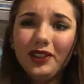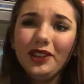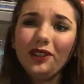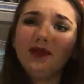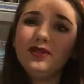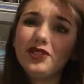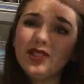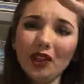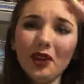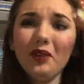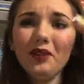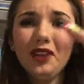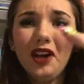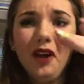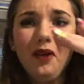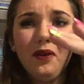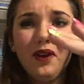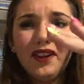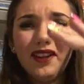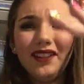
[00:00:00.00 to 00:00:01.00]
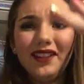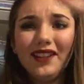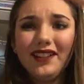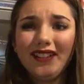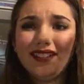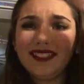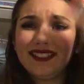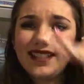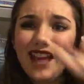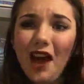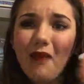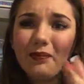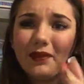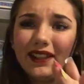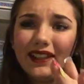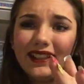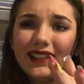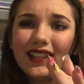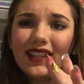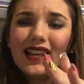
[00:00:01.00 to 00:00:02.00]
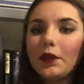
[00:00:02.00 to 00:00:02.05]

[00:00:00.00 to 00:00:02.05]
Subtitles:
You do know one another. Stop it.